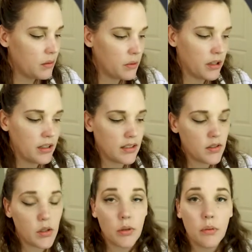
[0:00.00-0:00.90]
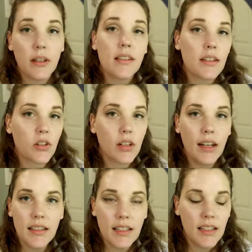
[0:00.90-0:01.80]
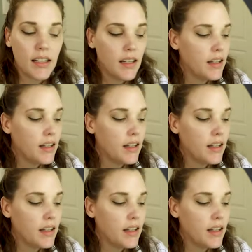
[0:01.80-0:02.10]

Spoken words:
where it's two rings interconnected.